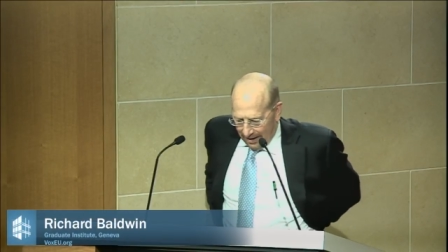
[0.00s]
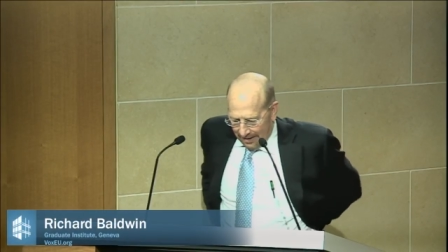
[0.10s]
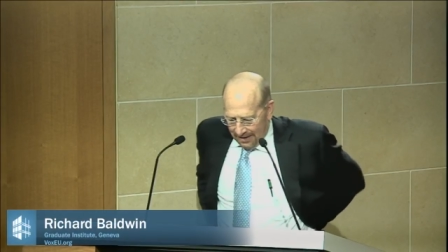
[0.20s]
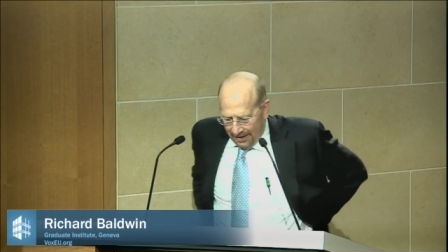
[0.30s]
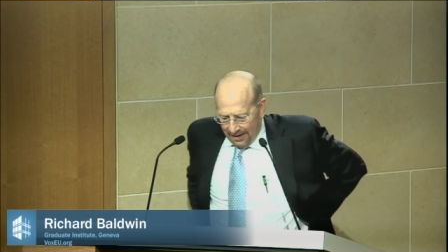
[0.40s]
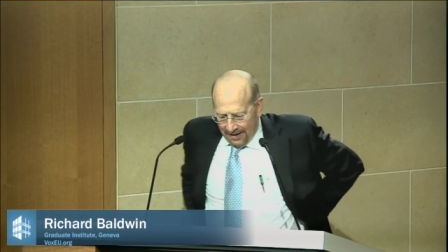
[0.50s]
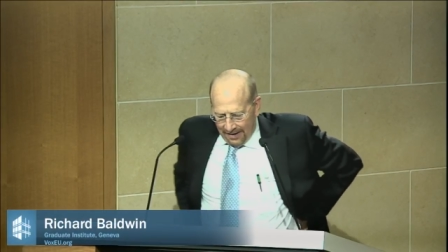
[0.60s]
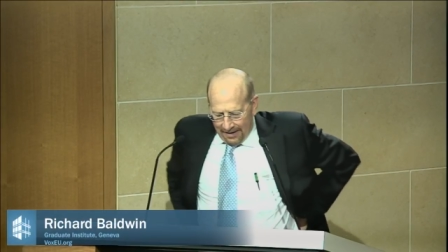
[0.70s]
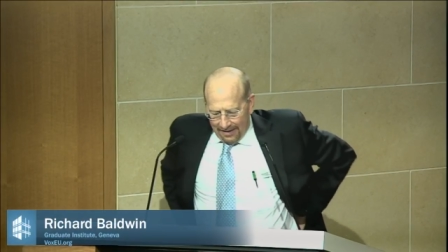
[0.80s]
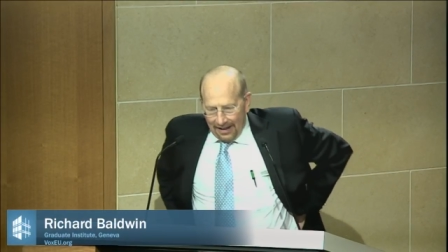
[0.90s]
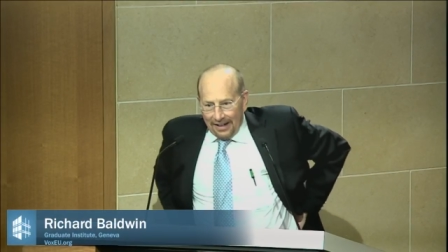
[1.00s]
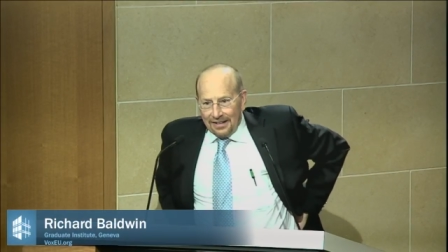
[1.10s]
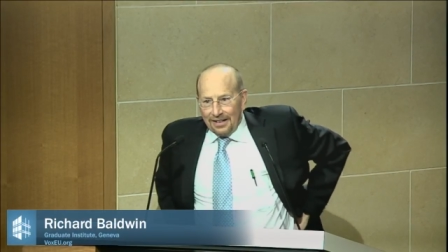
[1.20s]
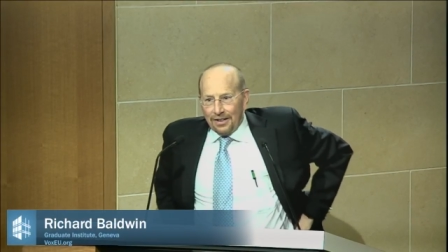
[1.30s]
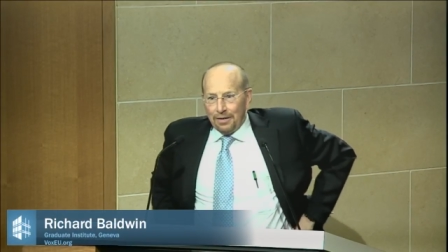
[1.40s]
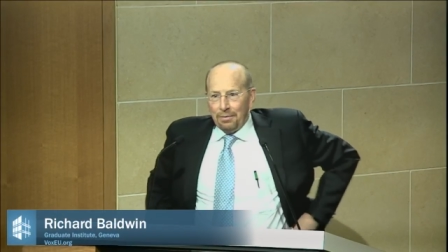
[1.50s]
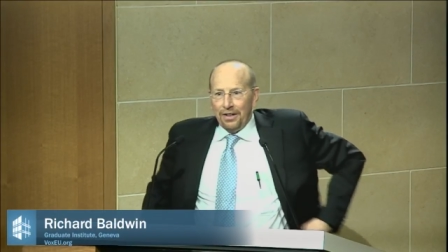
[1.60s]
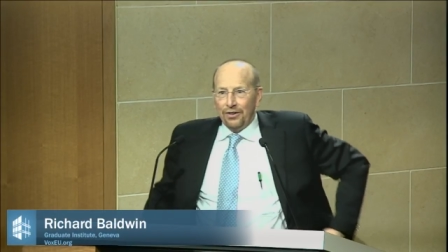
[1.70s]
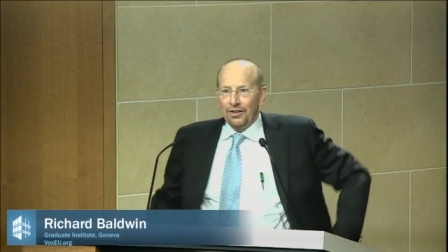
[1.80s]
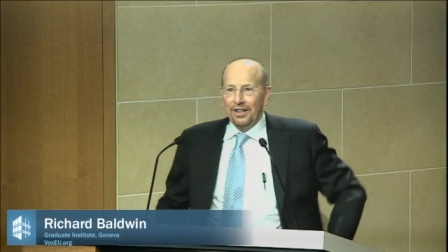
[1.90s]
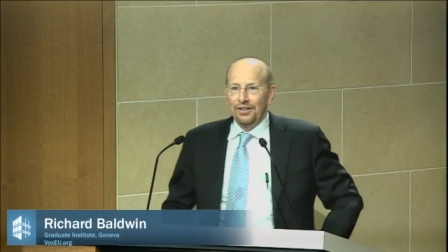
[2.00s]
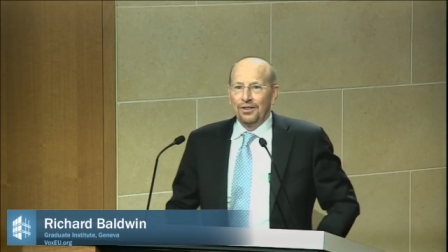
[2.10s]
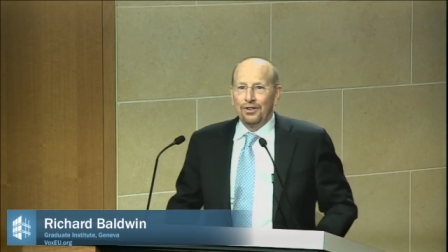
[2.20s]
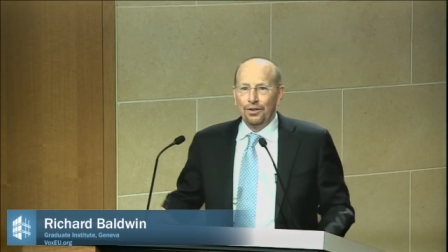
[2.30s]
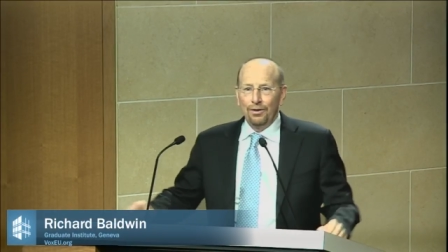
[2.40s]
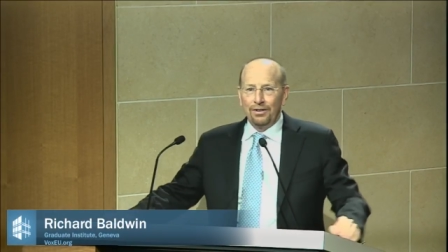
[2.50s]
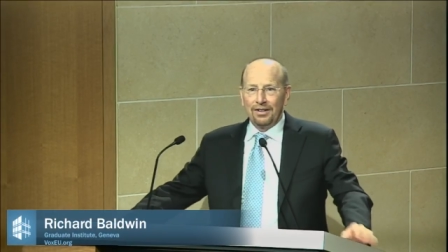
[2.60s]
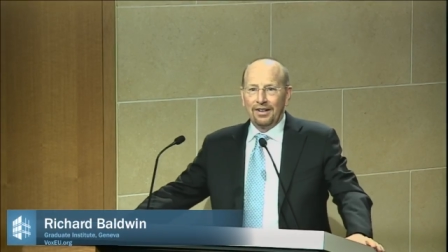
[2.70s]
And Thanks to the Peterson Institute